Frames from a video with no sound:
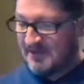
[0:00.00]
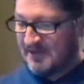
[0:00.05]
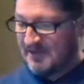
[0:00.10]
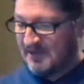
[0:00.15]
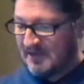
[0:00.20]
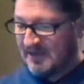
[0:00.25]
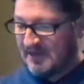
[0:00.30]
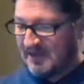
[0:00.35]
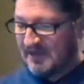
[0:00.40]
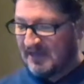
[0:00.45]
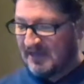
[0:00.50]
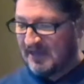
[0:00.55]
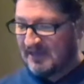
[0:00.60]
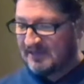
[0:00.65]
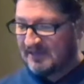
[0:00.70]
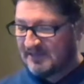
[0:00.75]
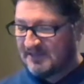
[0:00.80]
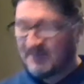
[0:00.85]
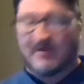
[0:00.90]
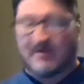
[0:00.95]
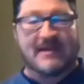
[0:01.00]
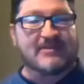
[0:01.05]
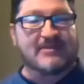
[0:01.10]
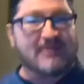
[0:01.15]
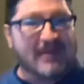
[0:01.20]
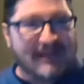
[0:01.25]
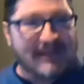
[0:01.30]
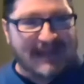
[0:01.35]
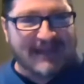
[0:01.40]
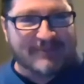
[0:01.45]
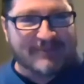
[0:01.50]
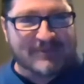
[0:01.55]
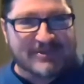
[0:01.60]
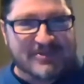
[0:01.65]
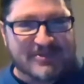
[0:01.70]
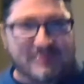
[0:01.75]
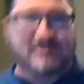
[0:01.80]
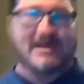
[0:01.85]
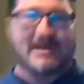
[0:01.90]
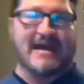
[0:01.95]
And so I thought I would
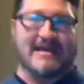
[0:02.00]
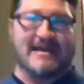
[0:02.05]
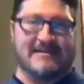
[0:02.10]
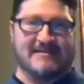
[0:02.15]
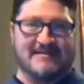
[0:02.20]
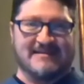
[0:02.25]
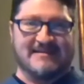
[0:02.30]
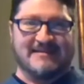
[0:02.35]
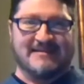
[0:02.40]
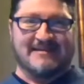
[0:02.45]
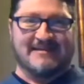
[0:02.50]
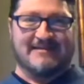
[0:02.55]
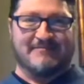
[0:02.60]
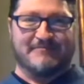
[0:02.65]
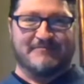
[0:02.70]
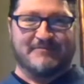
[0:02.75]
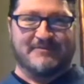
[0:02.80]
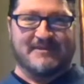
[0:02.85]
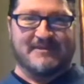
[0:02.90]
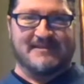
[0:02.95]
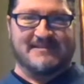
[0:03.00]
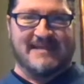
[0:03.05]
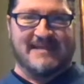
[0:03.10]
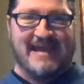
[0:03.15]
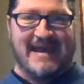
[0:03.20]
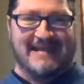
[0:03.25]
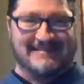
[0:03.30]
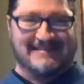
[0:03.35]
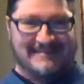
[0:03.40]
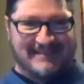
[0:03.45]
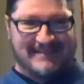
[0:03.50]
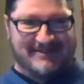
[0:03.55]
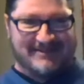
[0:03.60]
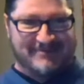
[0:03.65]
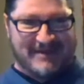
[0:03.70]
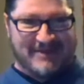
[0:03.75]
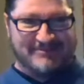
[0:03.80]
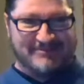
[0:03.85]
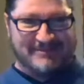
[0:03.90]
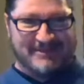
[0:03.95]
do that for these cats that are
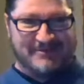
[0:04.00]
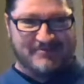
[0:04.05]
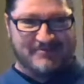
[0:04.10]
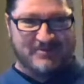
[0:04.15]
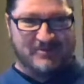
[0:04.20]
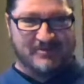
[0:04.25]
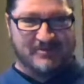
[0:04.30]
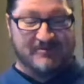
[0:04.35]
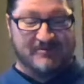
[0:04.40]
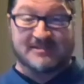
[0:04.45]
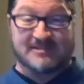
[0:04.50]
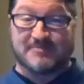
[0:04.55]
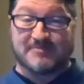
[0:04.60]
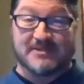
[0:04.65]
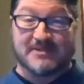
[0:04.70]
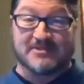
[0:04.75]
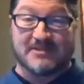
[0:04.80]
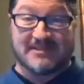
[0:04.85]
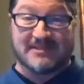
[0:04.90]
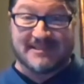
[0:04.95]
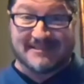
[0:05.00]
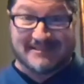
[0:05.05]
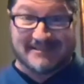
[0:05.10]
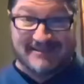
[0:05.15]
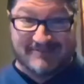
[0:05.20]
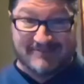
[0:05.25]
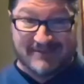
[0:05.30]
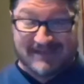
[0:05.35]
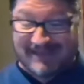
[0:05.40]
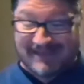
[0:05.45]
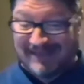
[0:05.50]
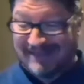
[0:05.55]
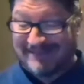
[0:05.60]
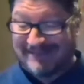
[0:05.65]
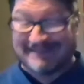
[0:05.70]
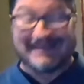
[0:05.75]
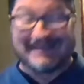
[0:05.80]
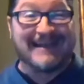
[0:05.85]
out there rolling around, especially these Civic kids.